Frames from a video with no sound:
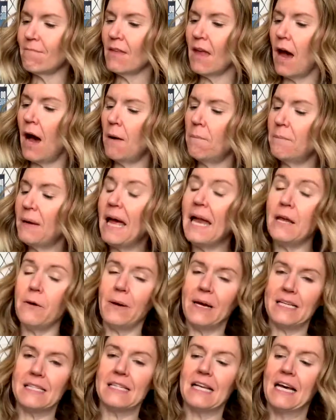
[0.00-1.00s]
But
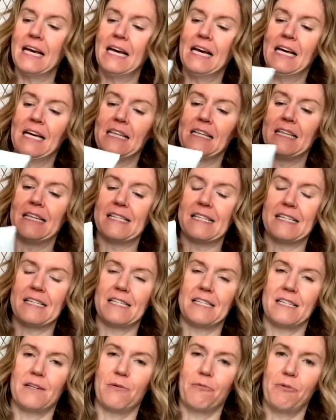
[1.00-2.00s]
anyways, this
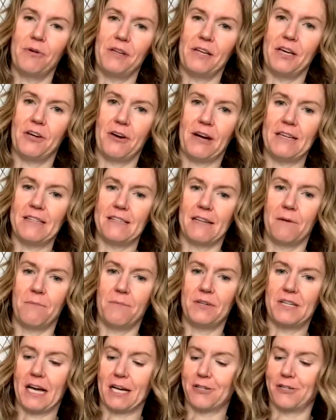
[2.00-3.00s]
is really great sun
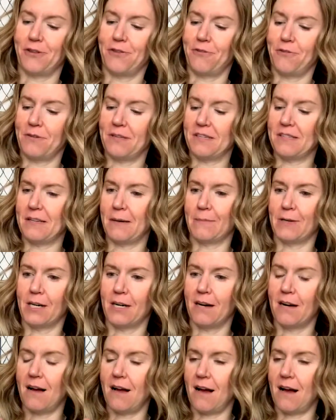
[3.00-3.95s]
protection through the summer,